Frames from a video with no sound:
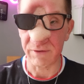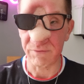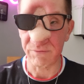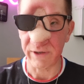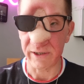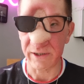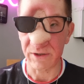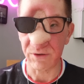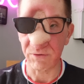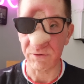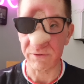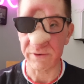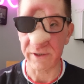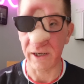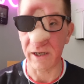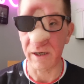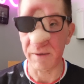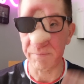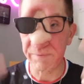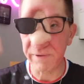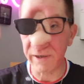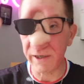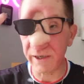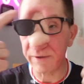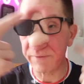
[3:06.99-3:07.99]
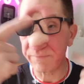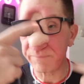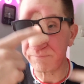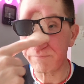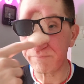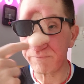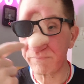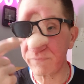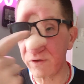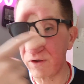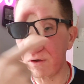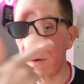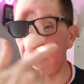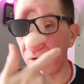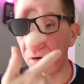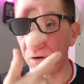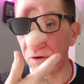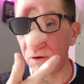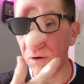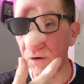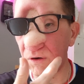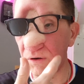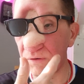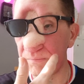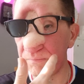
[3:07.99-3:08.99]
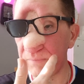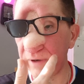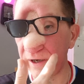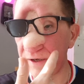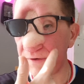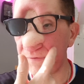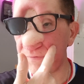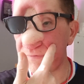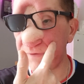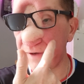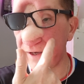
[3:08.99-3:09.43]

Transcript: radiotherapy on my